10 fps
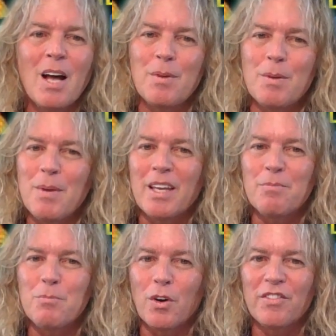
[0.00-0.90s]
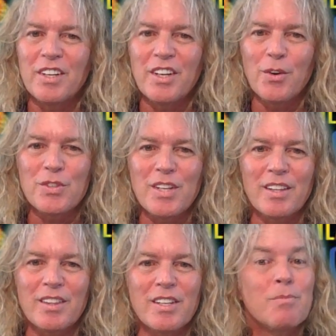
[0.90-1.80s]
I'll be making more videos
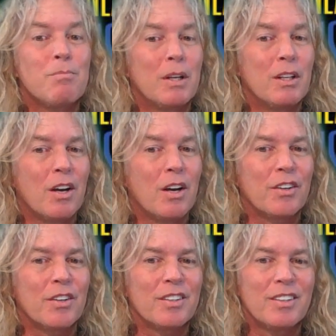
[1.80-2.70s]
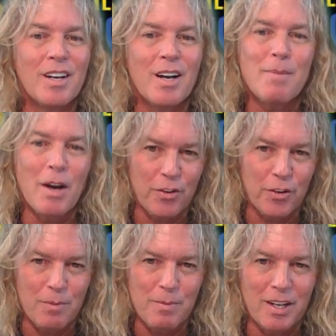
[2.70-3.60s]
like this, but longer, about
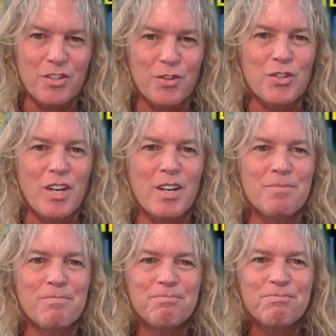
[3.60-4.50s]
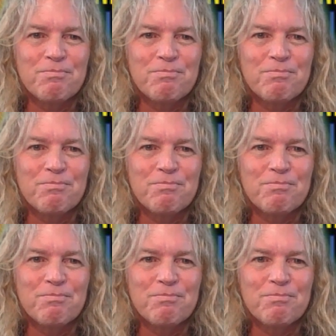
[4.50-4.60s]
30 minutes or so.